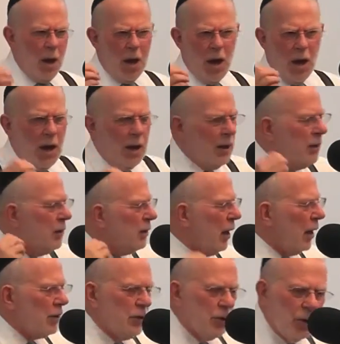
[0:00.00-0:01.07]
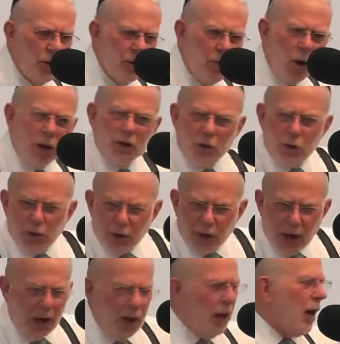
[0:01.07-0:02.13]
Oh, ah, Dr. Martin Luther
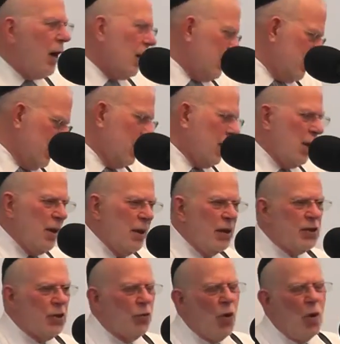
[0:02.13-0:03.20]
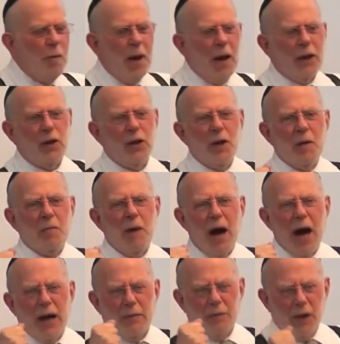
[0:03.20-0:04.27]
King, oh, there's a role model.
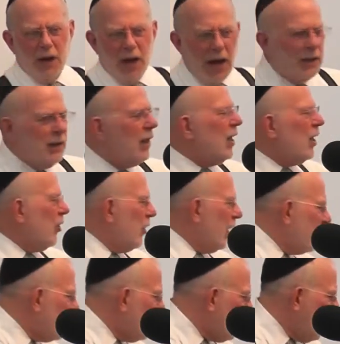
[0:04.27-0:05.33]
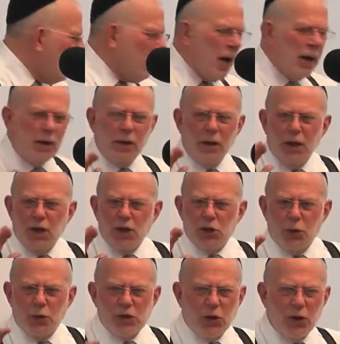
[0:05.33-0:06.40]
Mahatma Gandhi, there's a role model.
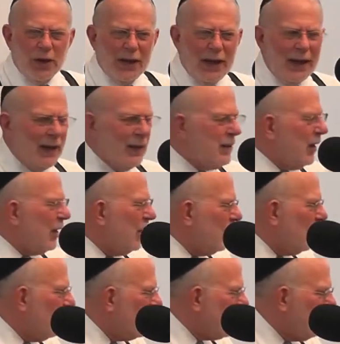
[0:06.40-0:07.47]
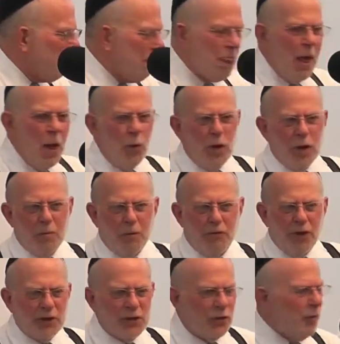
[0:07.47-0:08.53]
So we started getting into Hinduism. We had a
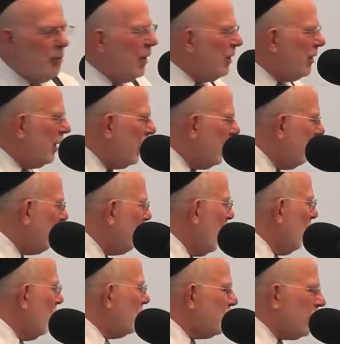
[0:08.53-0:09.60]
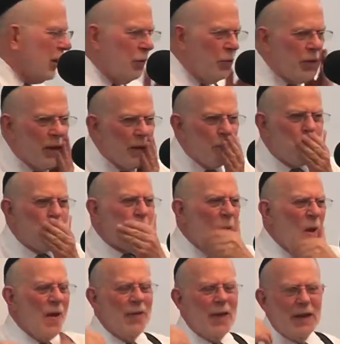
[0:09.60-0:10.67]
professor from India. We studied with him
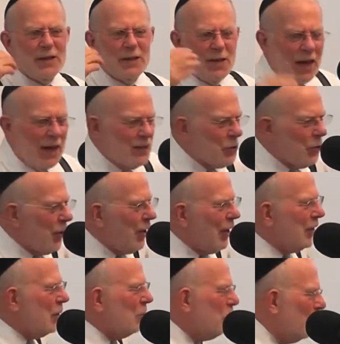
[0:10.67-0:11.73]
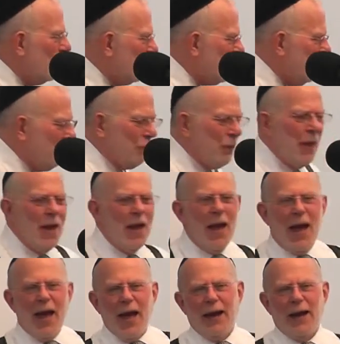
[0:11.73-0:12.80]
then I, then I started getting into Buddhism,
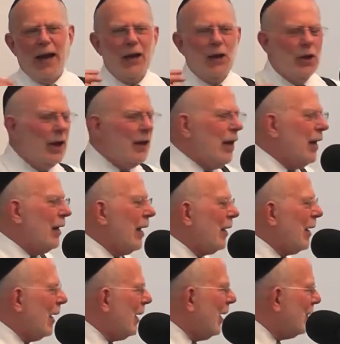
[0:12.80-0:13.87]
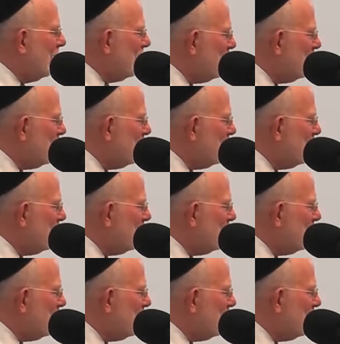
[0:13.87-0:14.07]
and I, I, I got